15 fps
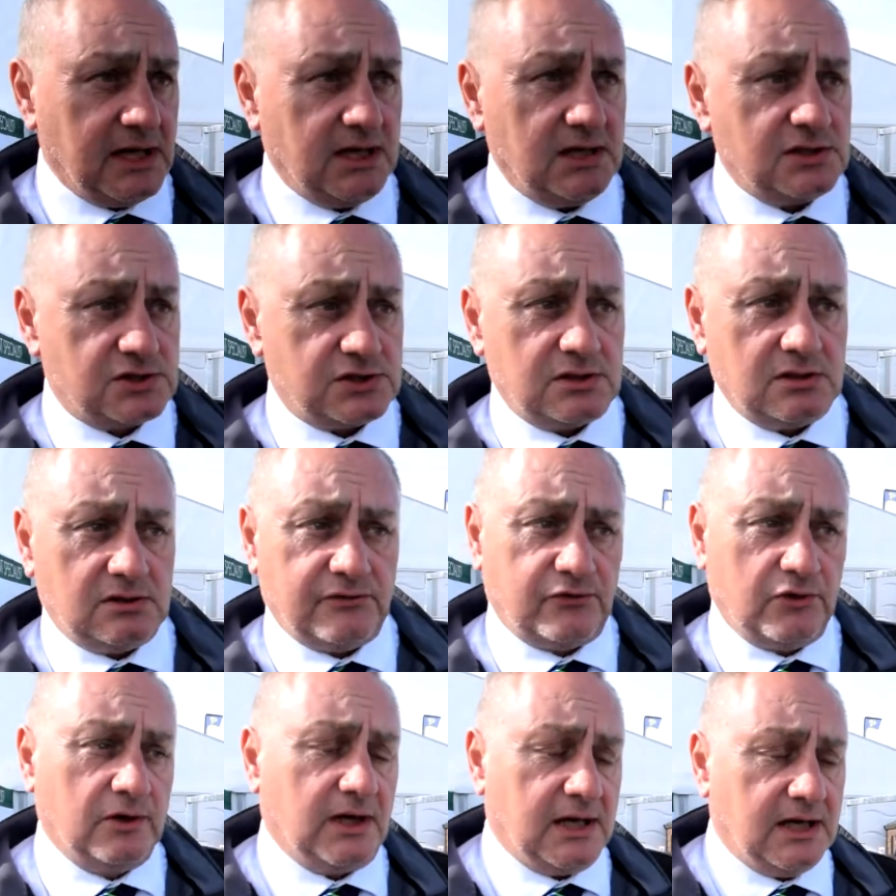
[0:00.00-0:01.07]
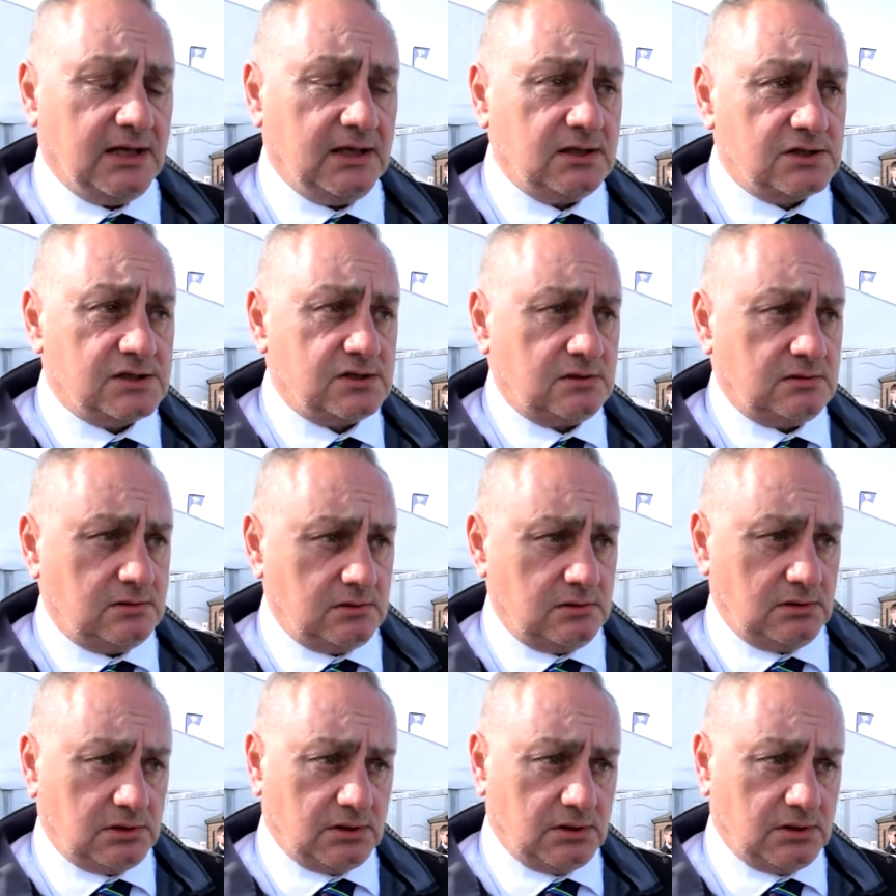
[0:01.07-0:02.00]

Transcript: rear gates, the front gates,